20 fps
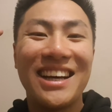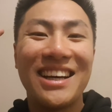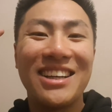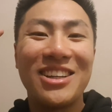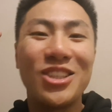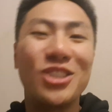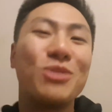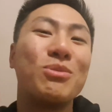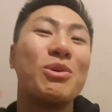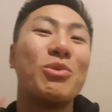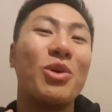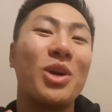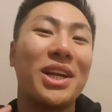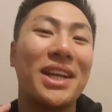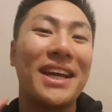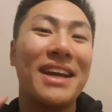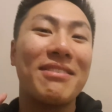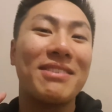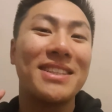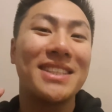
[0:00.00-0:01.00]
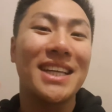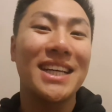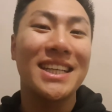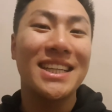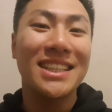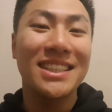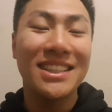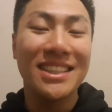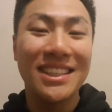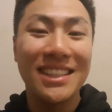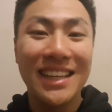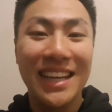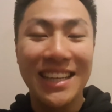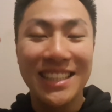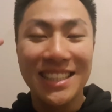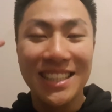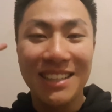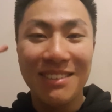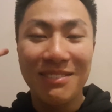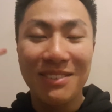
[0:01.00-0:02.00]
you should be working every second
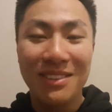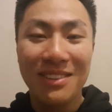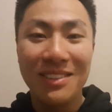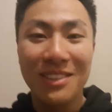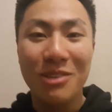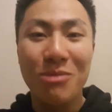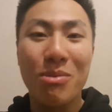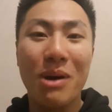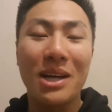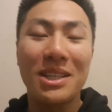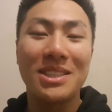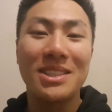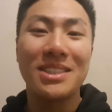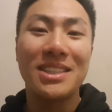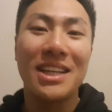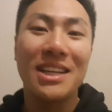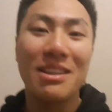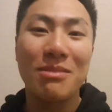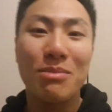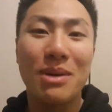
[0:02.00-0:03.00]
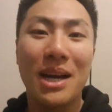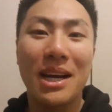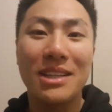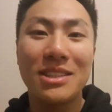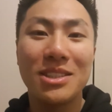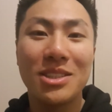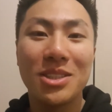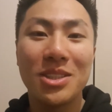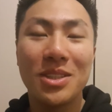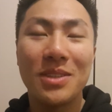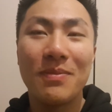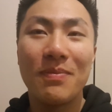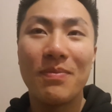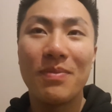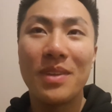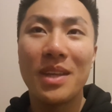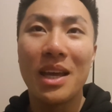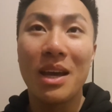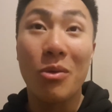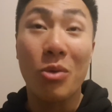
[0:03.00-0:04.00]
as if your boss is standing behind you
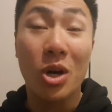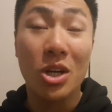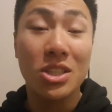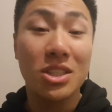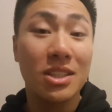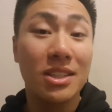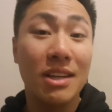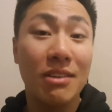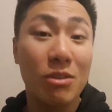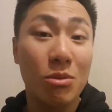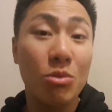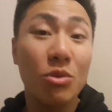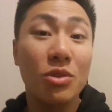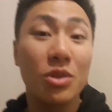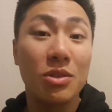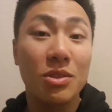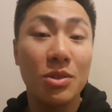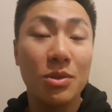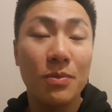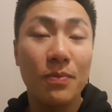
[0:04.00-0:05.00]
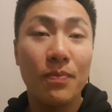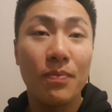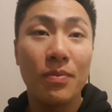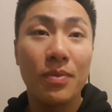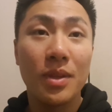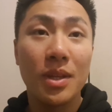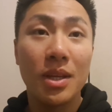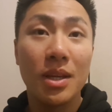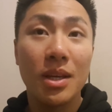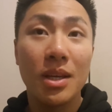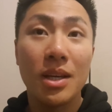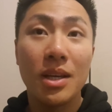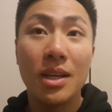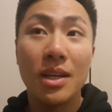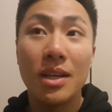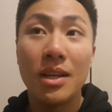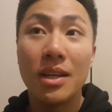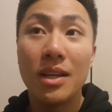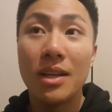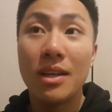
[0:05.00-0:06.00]
and watching every move you do,
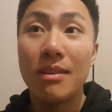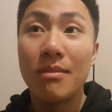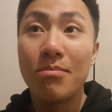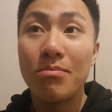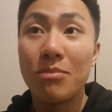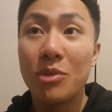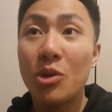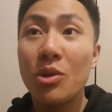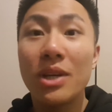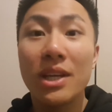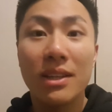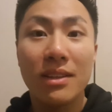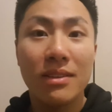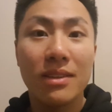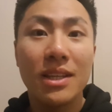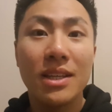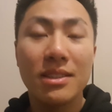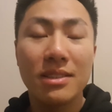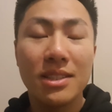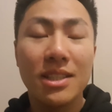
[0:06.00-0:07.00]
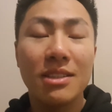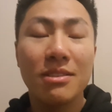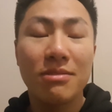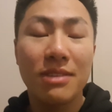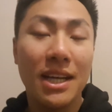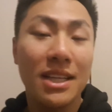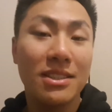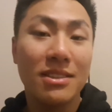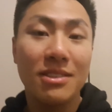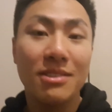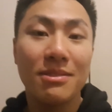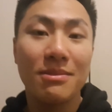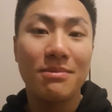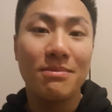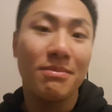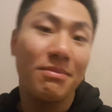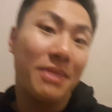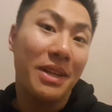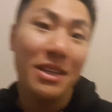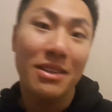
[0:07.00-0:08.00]
you'll get things done faster,
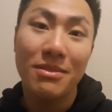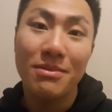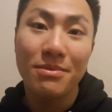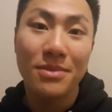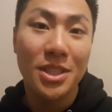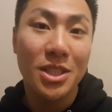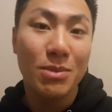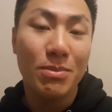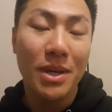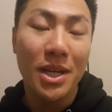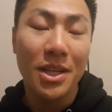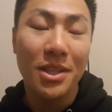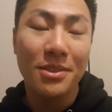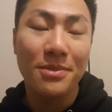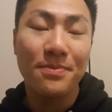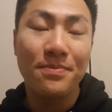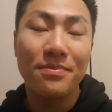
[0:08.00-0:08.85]
like just better.